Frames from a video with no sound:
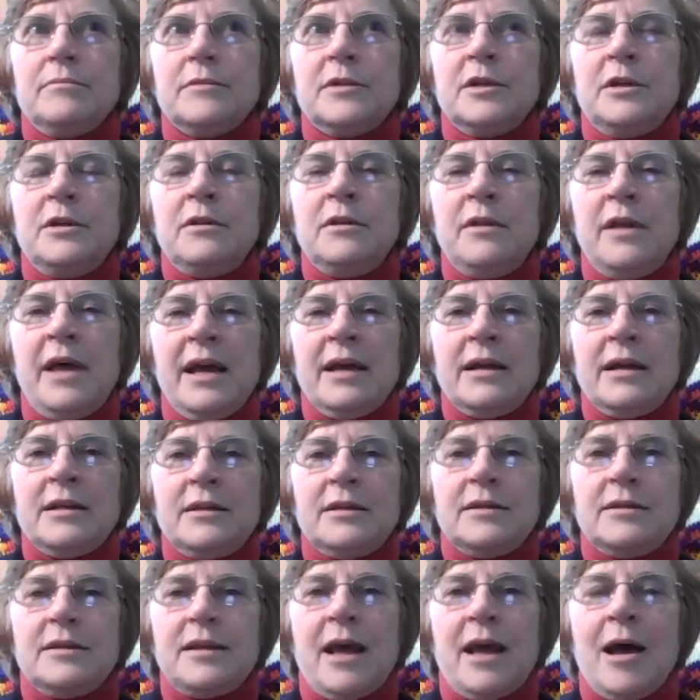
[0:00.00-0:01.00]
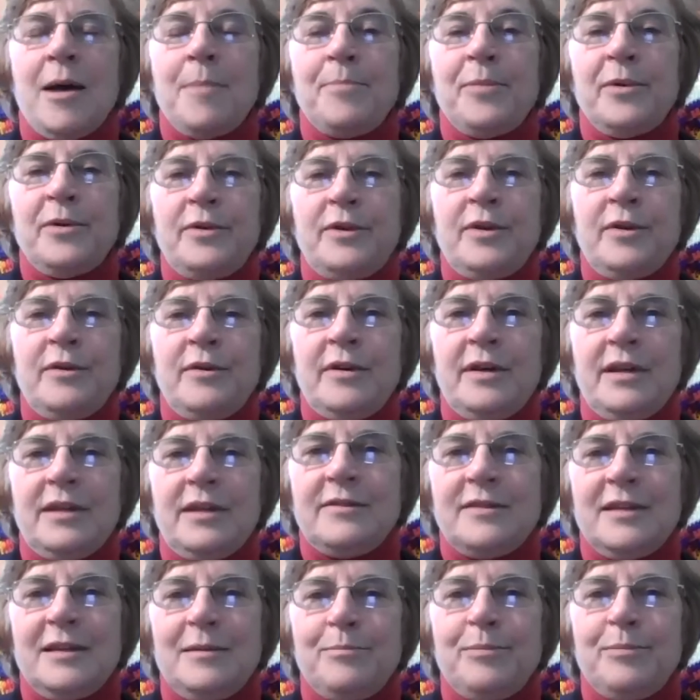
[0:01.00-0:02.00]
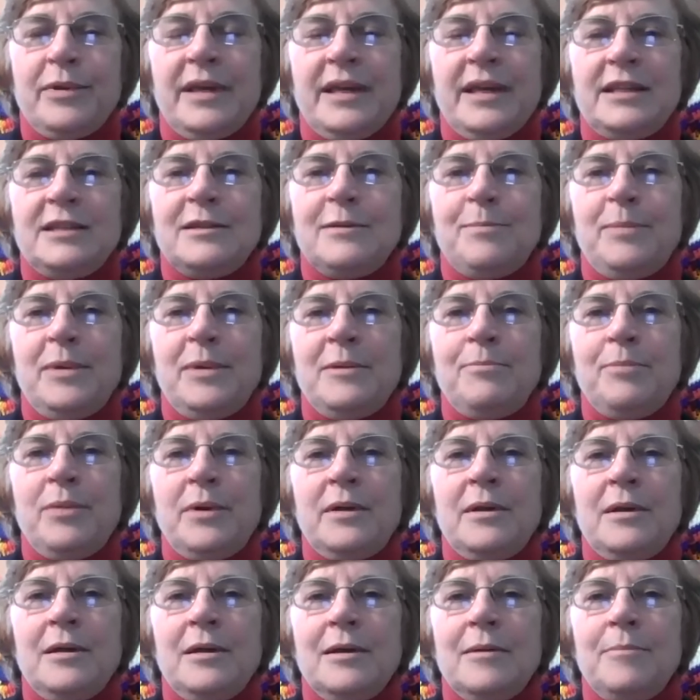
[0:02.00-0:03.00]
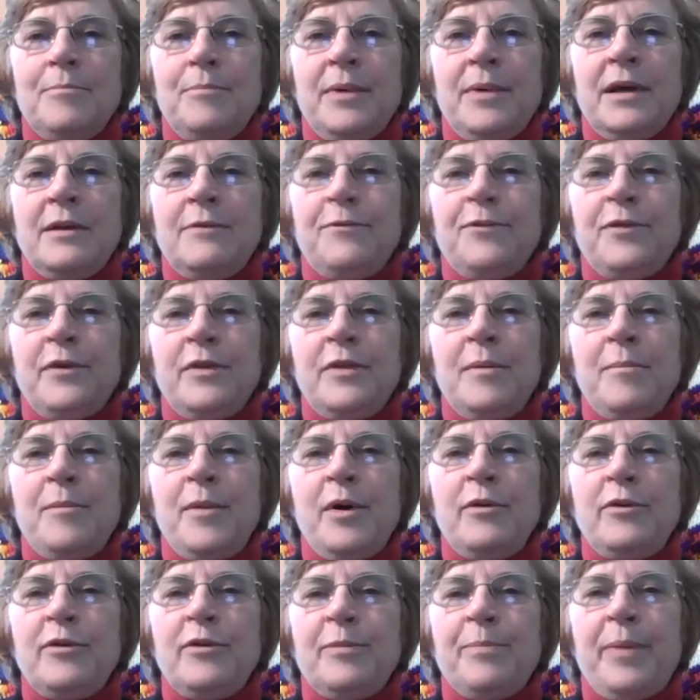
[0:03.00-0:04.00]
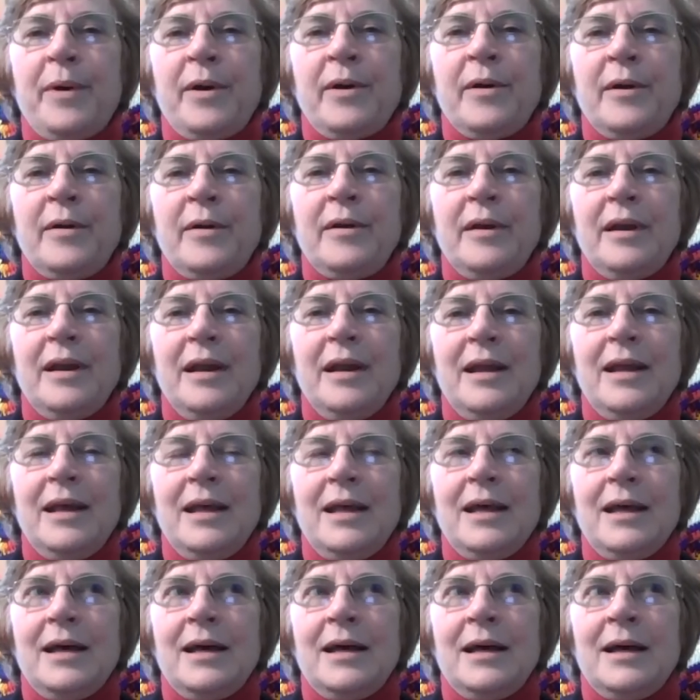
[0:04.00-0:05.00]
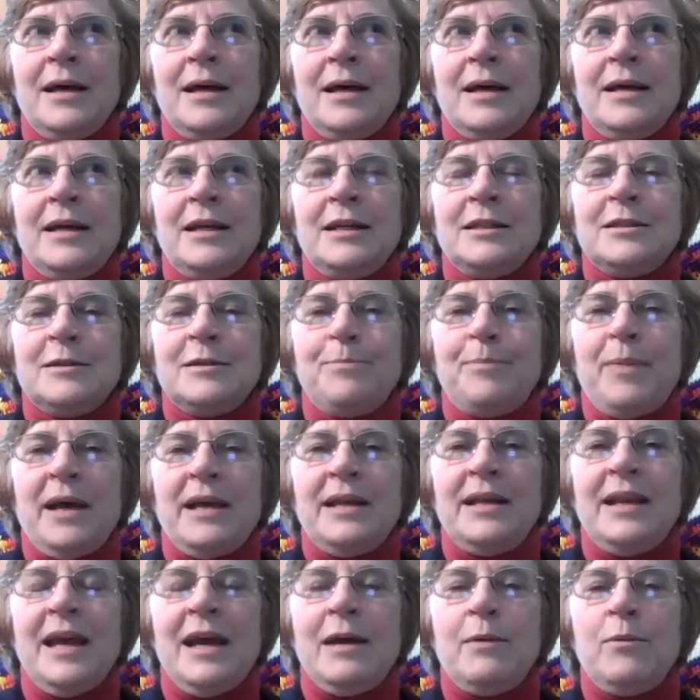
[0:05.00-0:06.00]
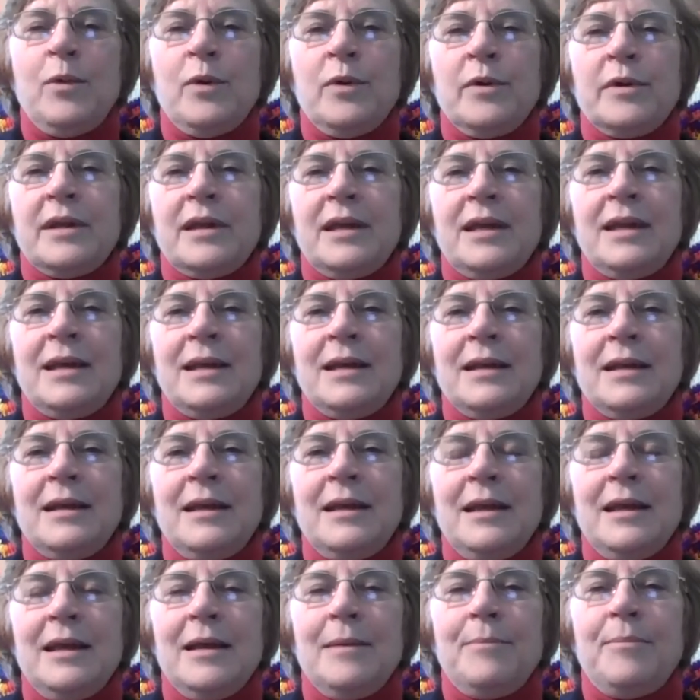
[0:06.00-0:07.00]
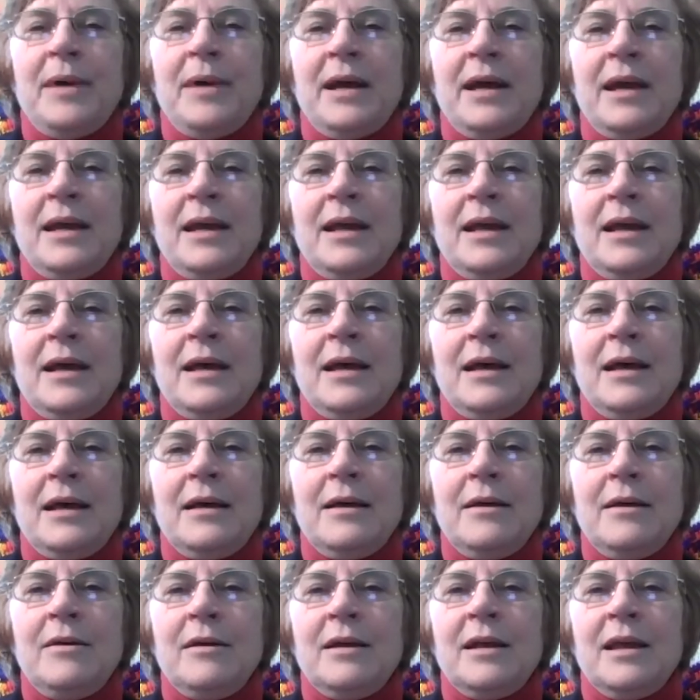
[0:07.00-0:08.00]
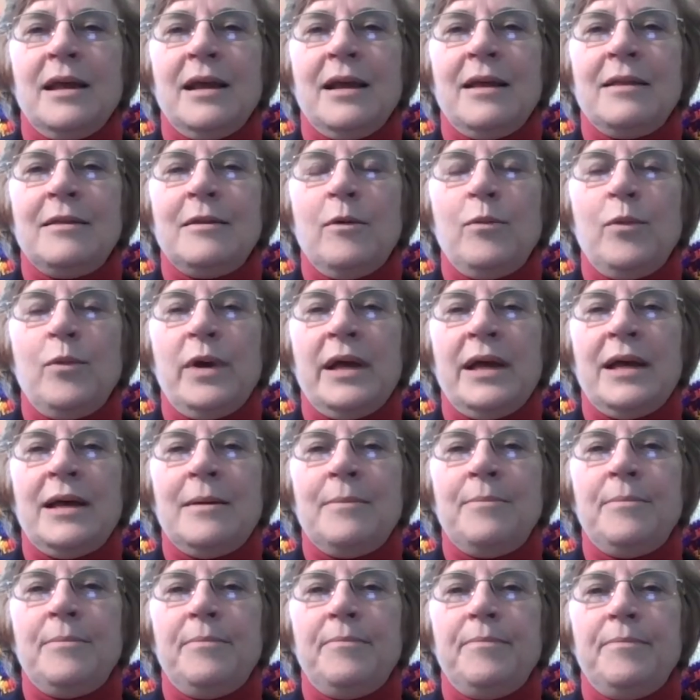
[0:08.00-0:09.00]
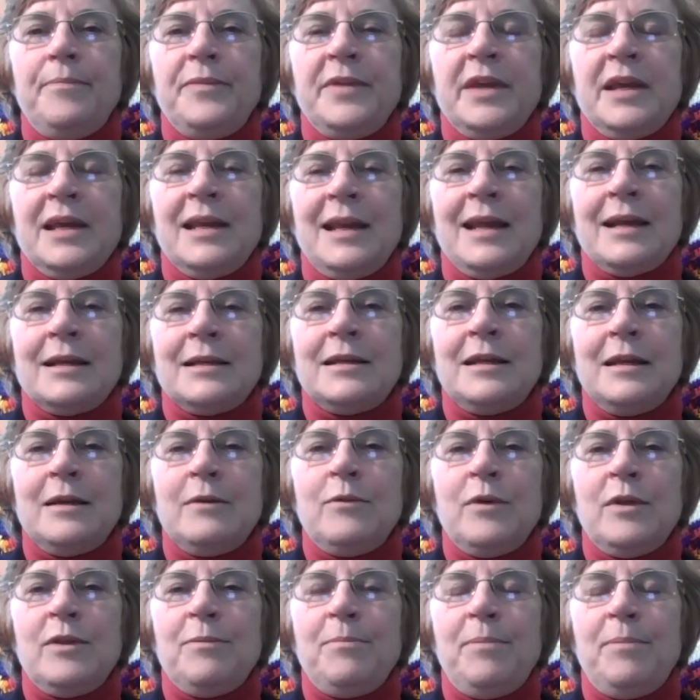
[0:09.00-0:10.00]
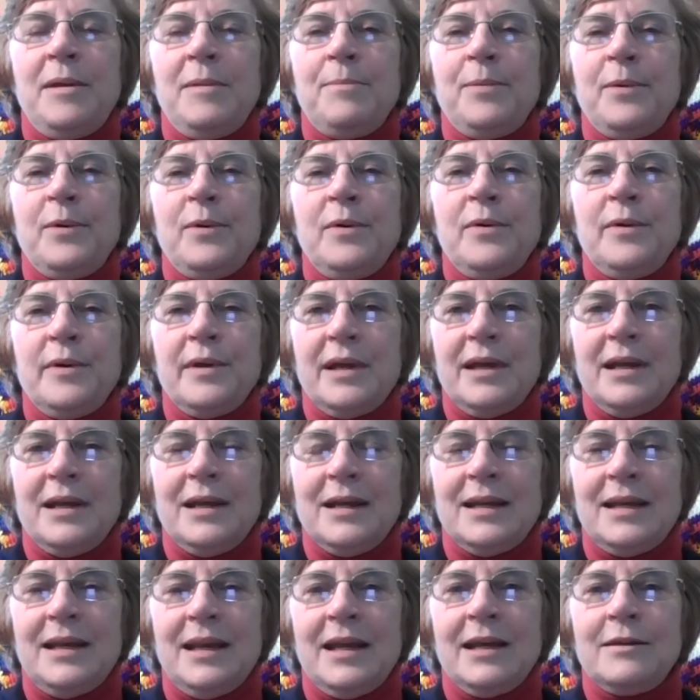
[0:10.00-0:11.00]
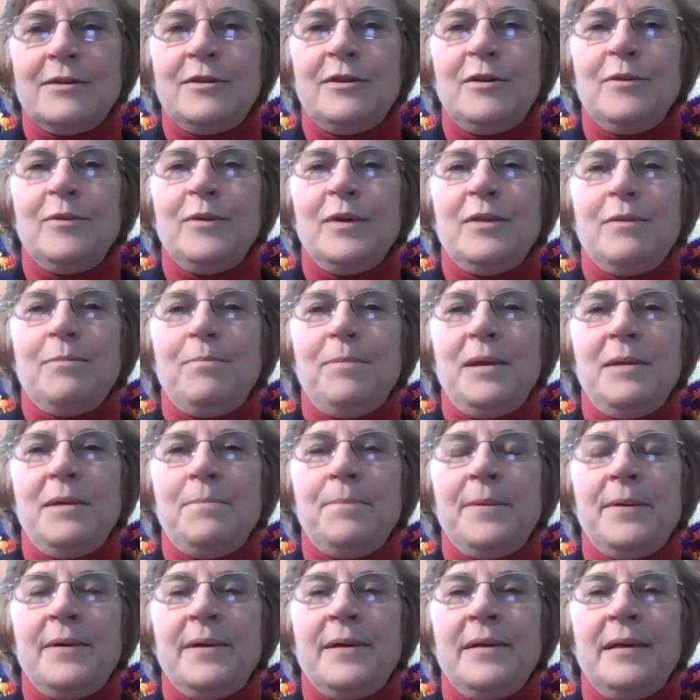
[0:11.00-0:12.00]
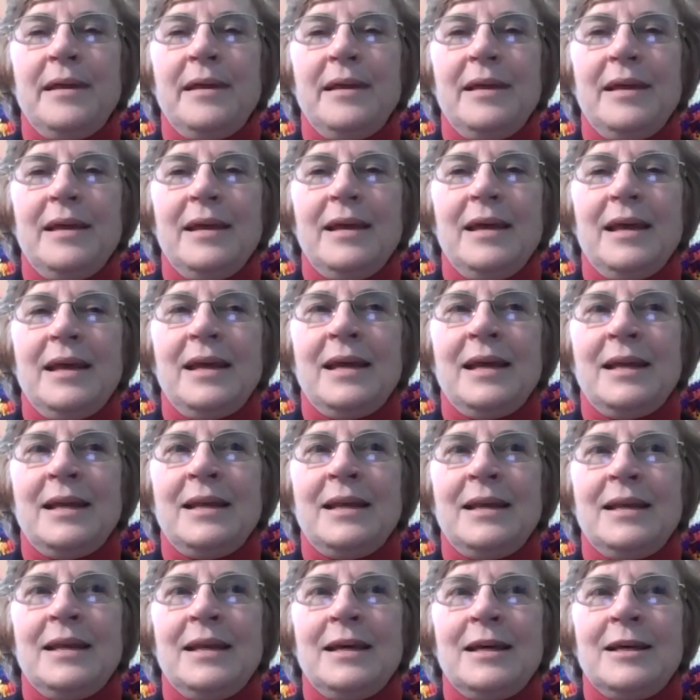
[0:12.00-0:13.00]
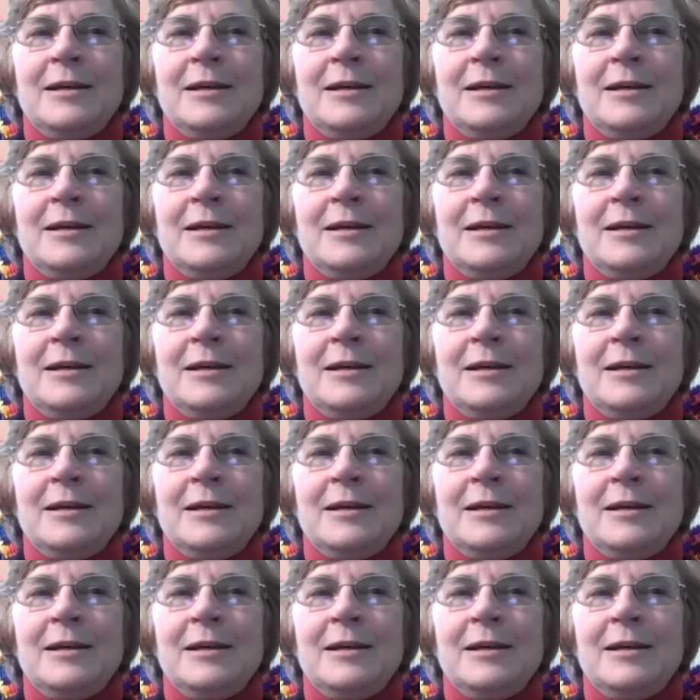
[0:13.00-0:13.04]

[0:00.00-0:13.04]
collect opportunities and place people. But for the most part, it's by networking, by looking on the web, connecting with people who can connect you with people. And,